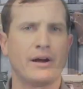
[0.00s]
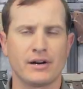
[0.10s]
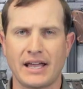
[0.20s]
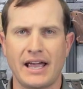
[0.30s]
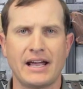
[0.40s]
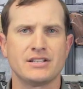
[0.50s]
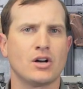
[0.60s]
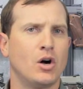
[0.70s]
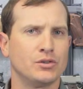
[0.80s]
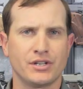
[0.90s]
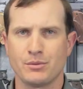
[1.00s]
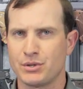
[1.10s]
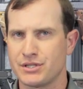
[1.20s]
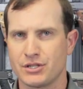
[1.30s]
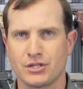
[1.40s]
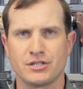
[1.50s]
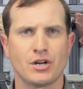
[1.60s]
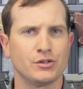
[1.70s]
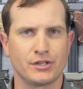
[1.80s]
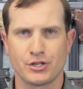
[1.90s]
barricades, alternate positions,
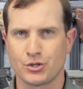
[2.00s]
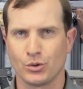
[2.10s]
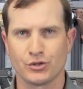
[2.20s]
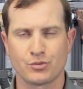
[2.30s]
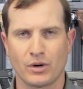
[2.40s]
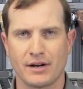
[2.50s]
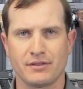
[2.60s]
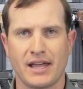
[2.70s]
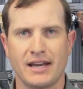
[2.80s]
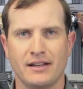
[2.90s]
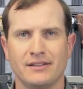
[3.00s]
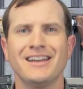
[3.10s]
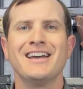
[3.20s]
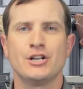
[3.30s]
alternate shoulders, whatever that is,